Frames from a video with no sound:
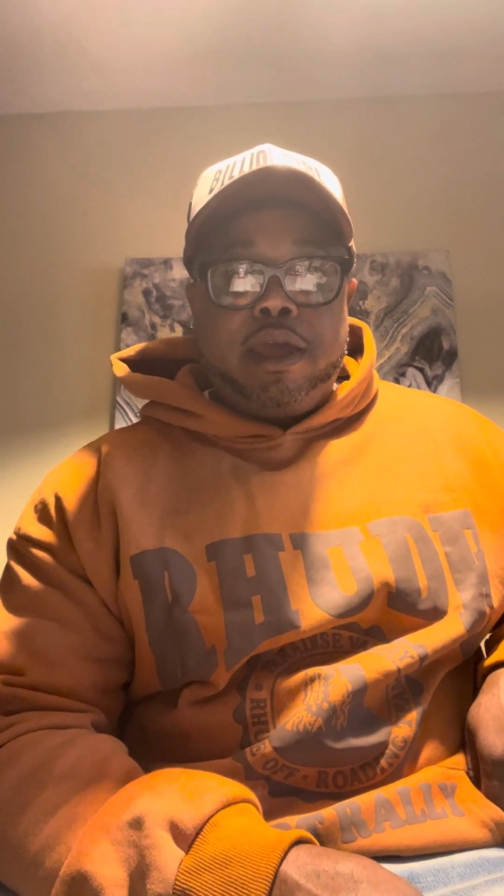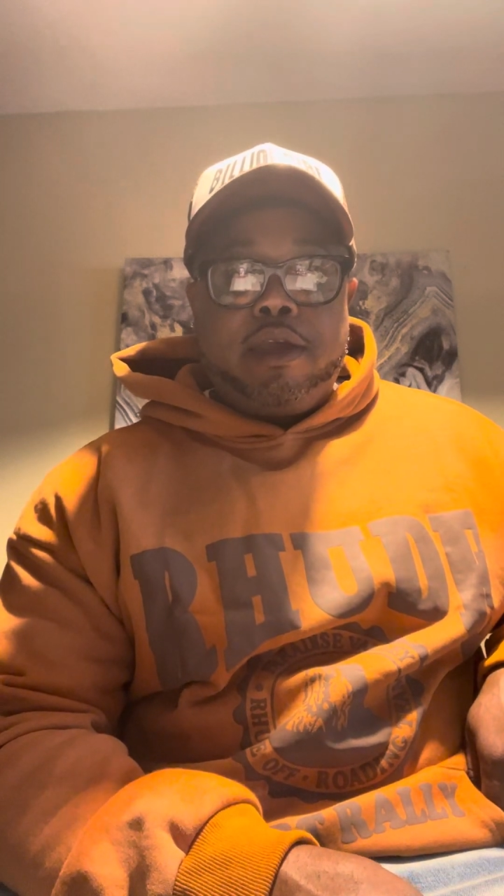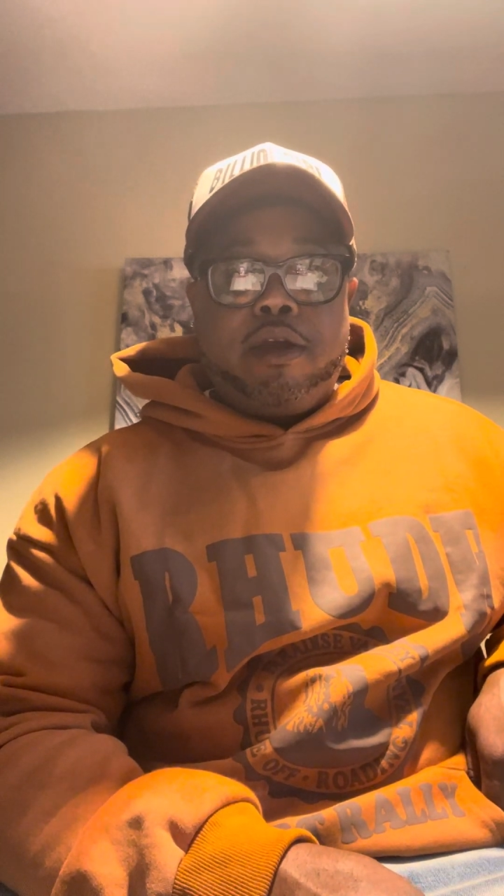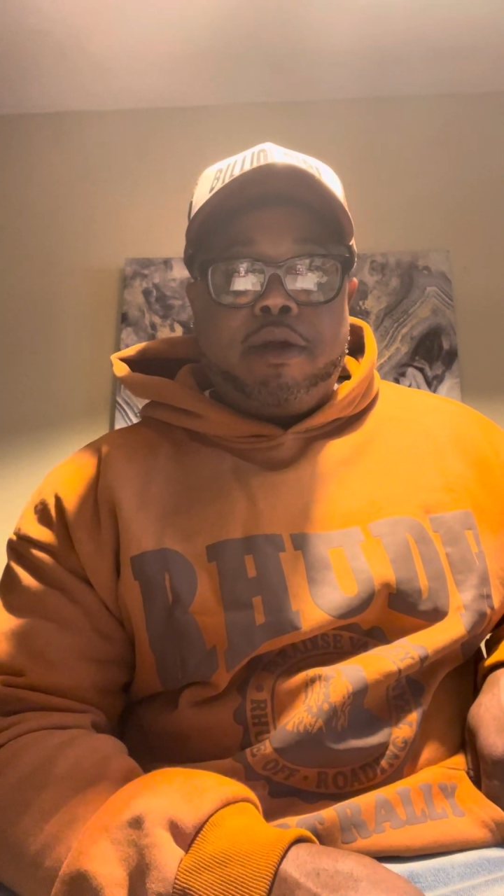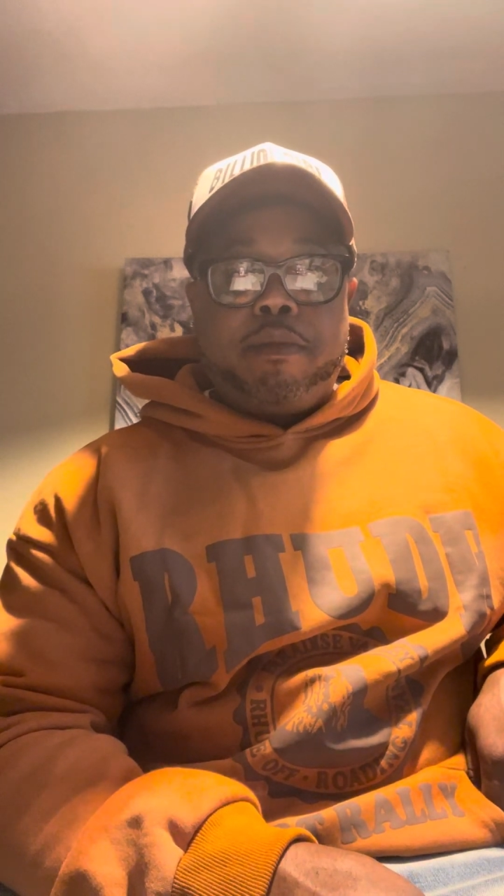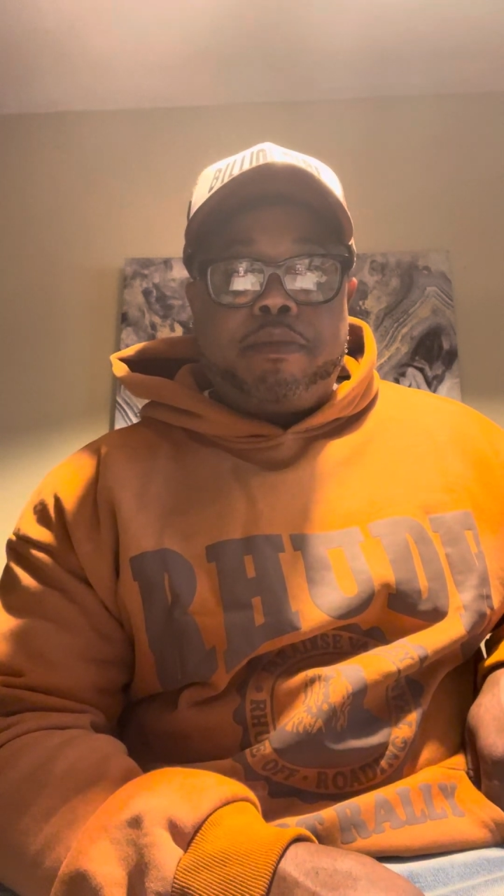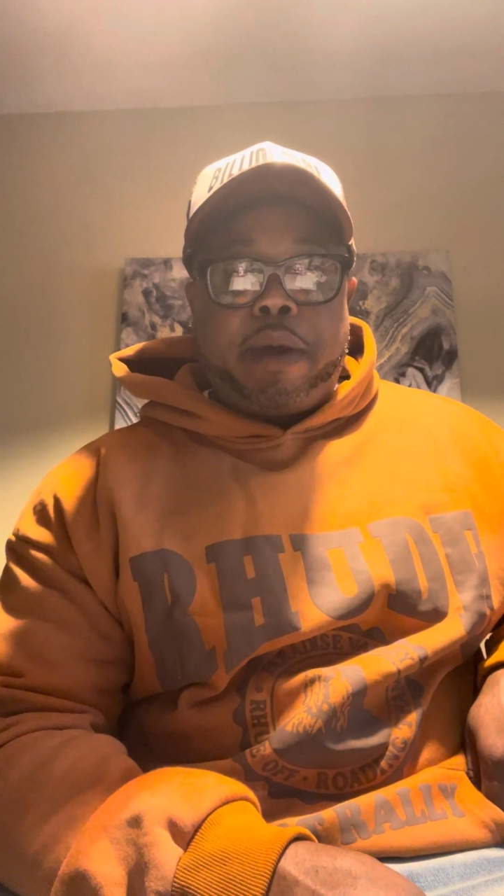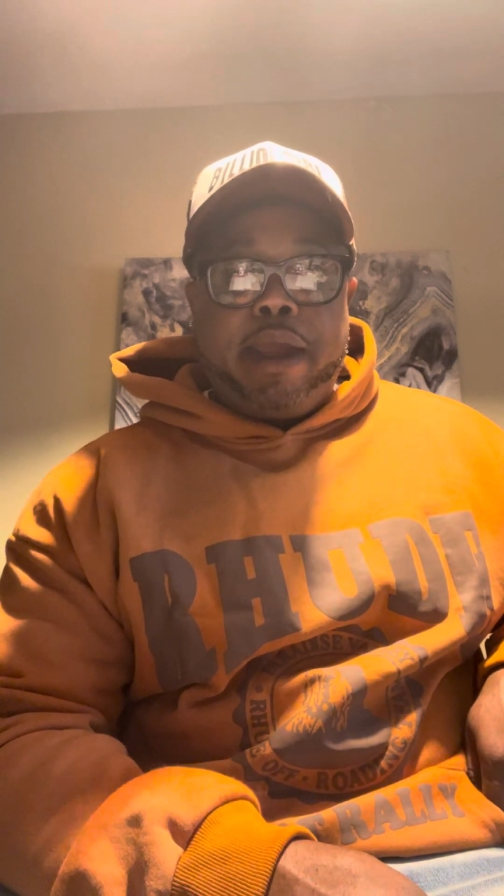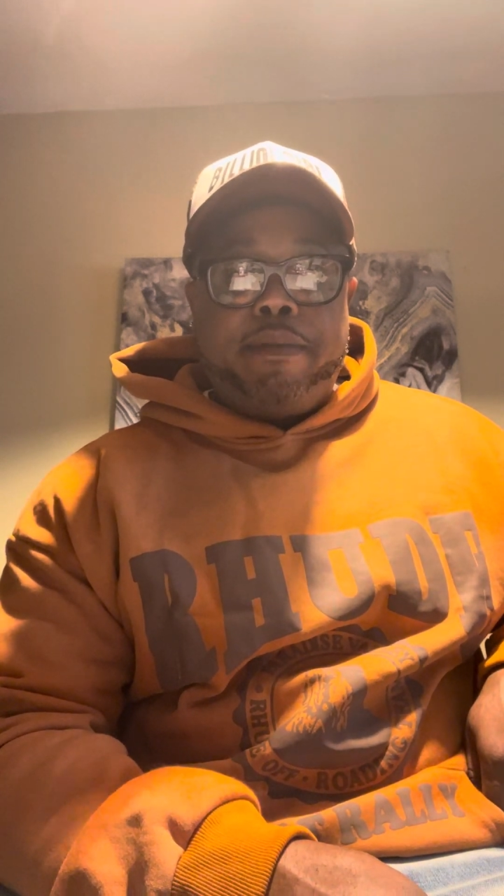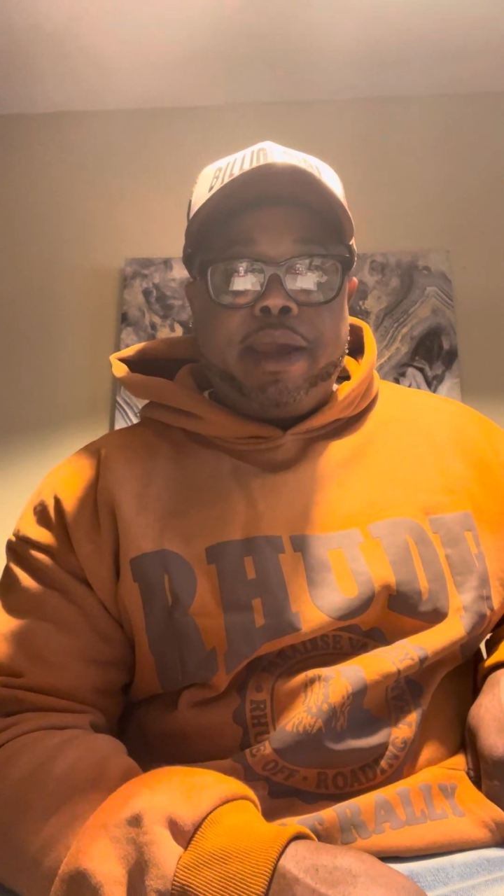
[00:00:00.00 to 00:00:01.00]
your
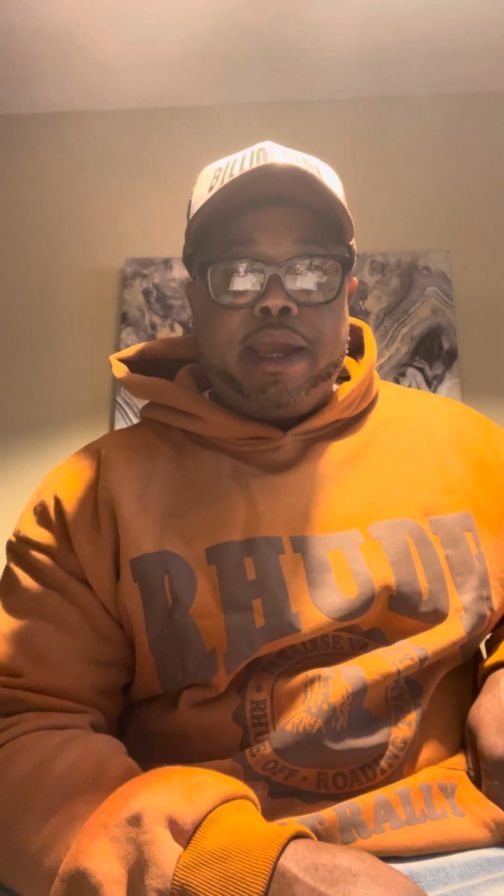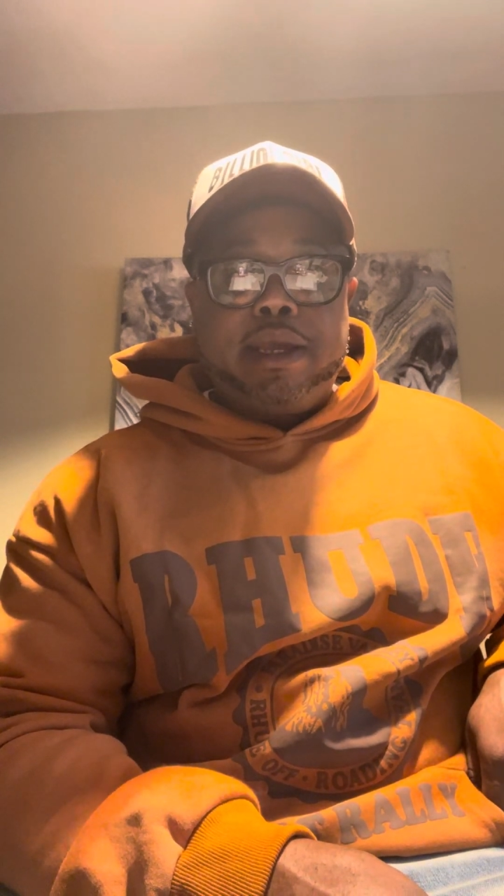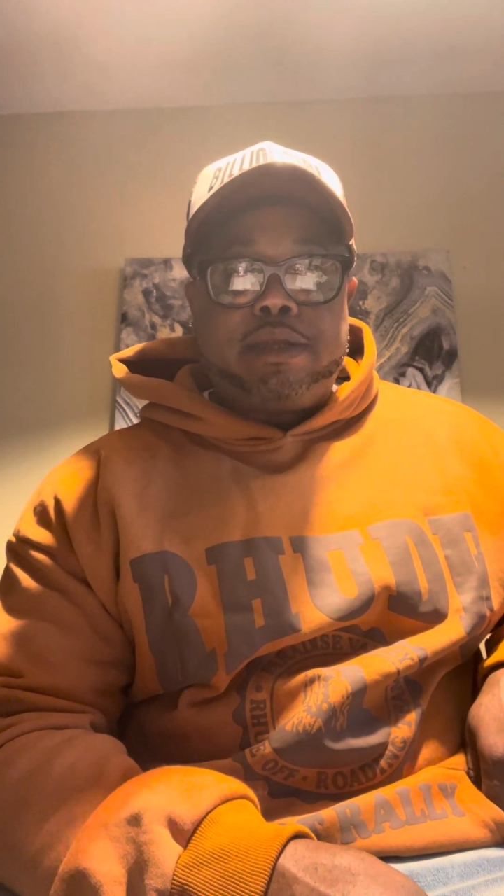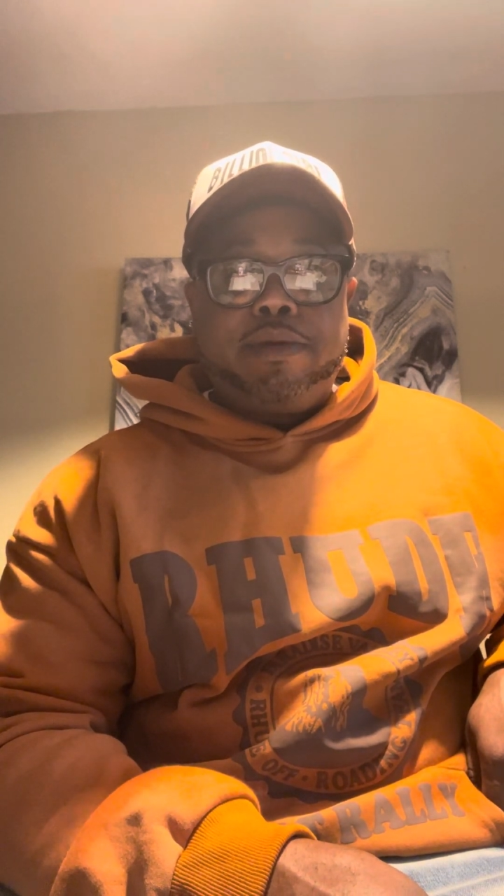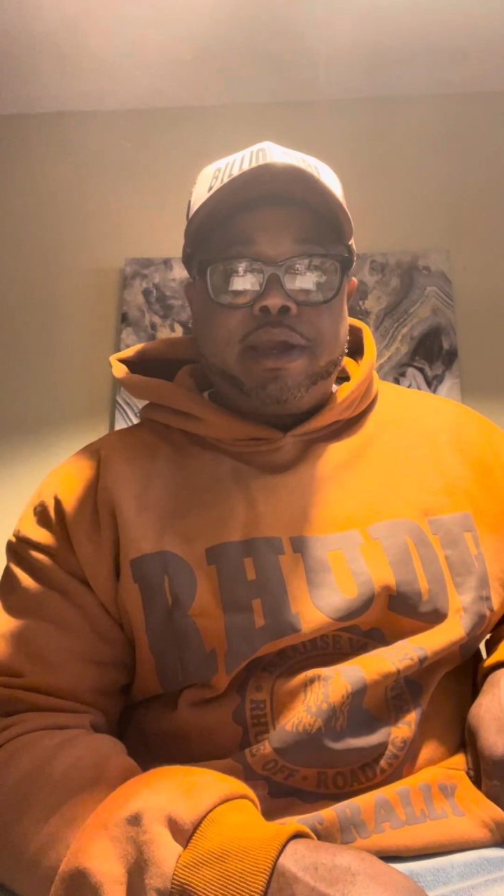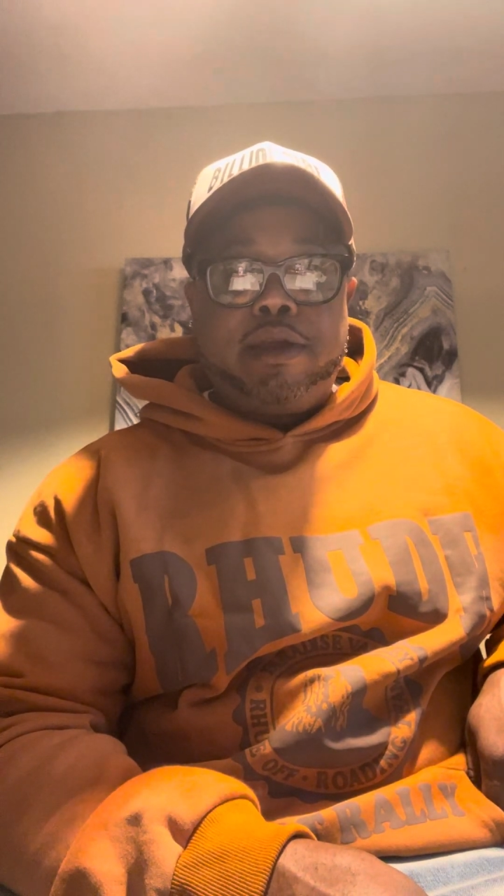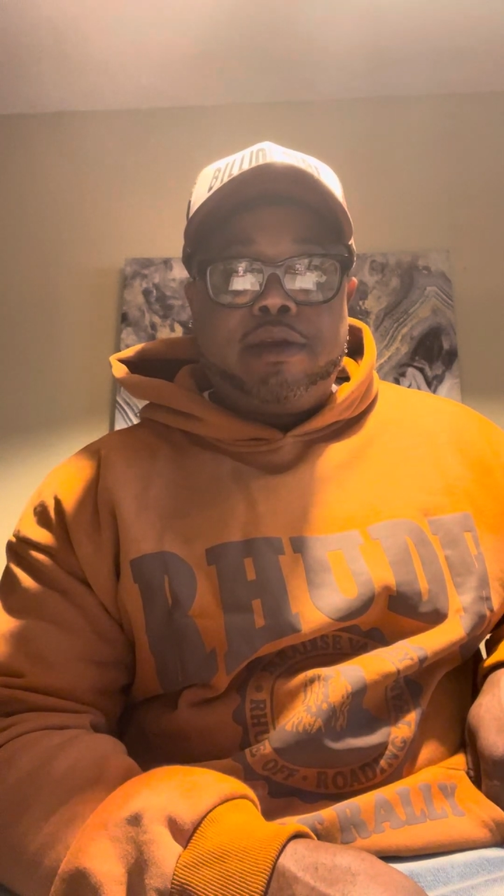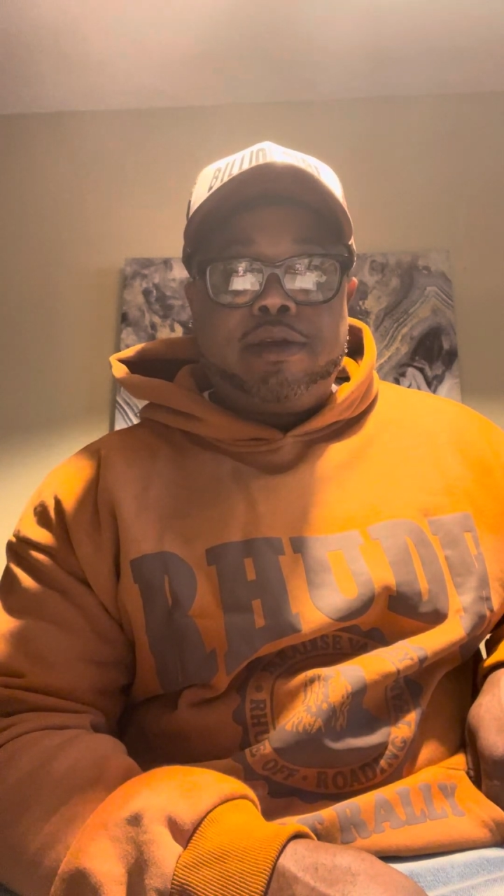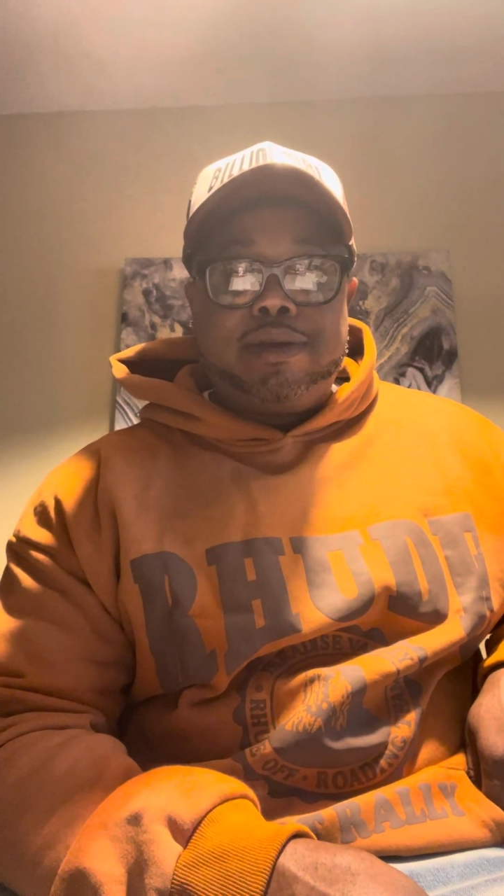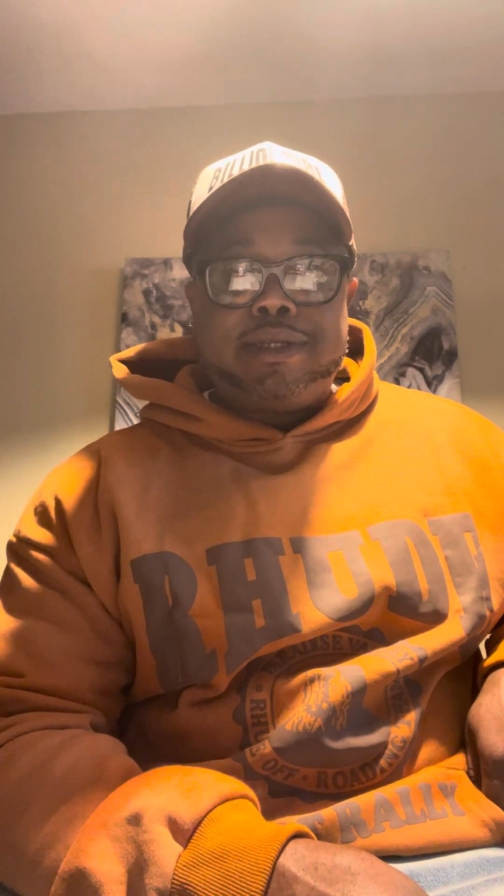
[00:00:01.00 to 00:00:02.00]
payment history and your
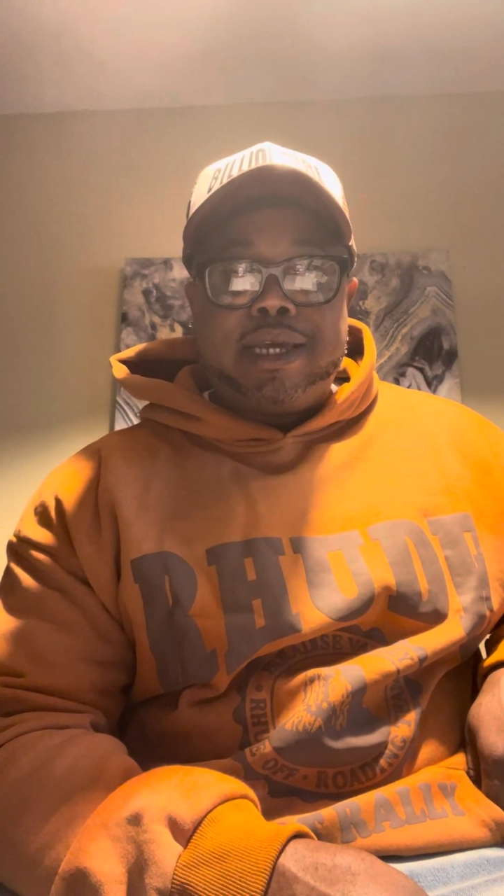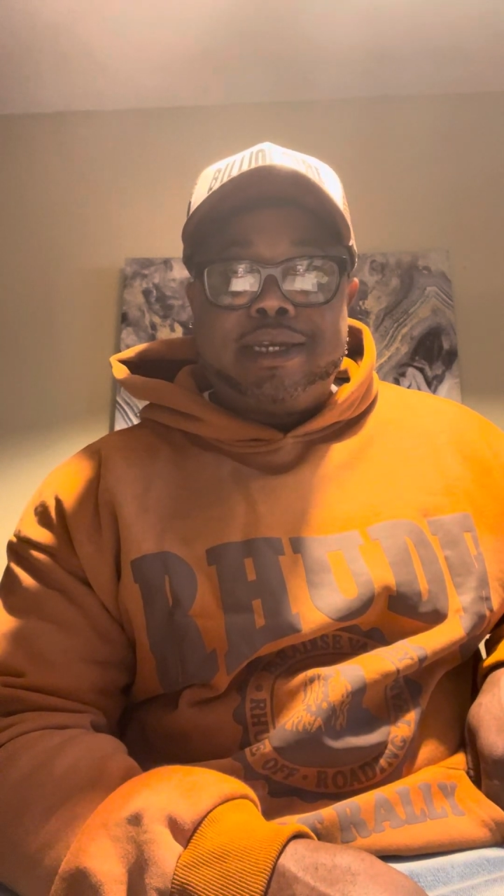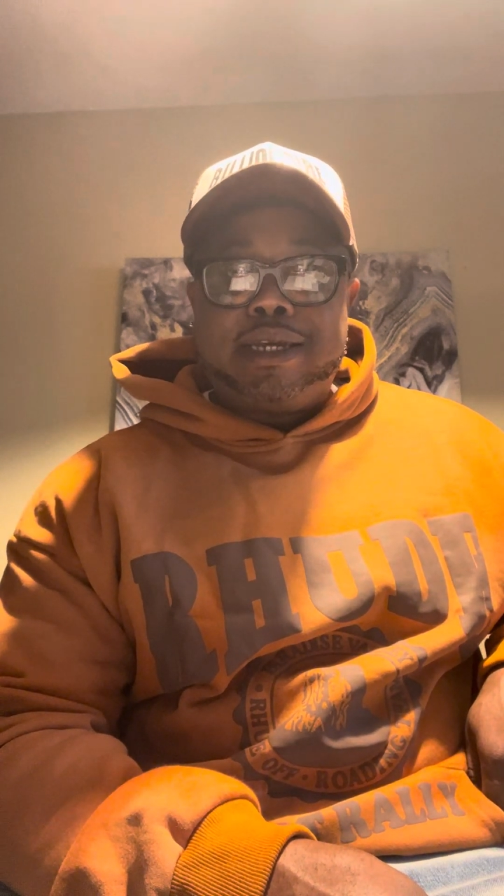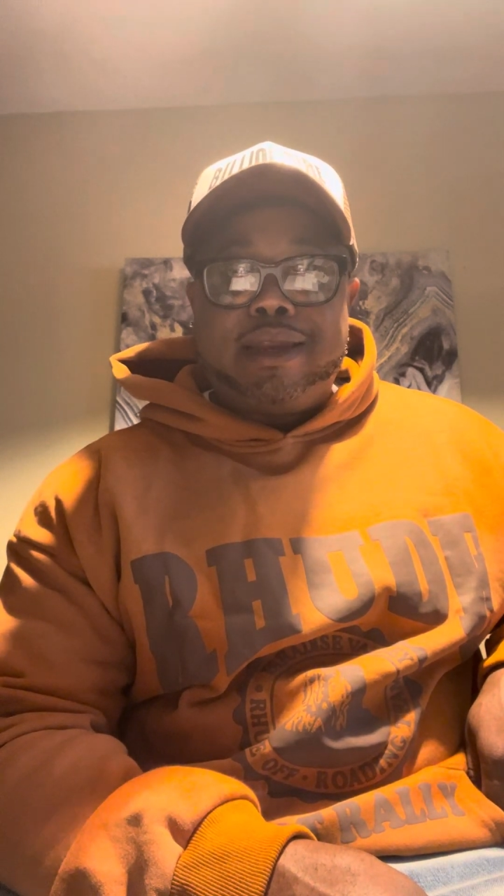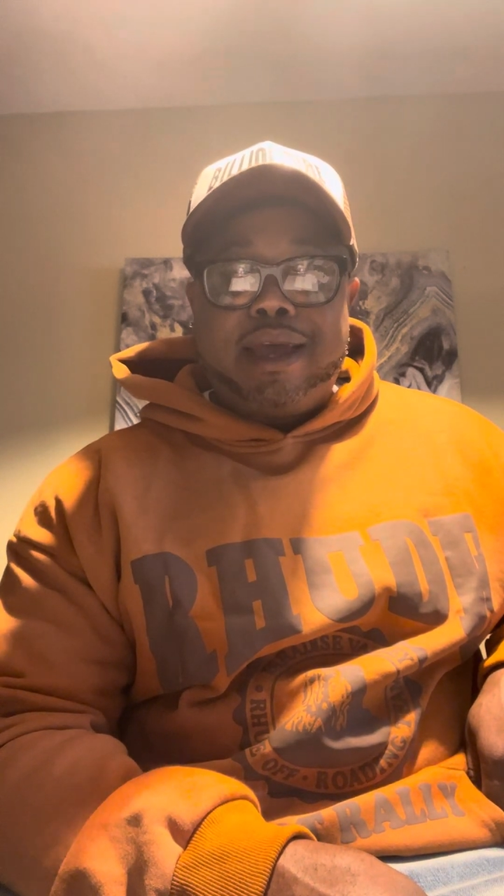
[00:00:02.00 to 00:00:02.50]
utilization,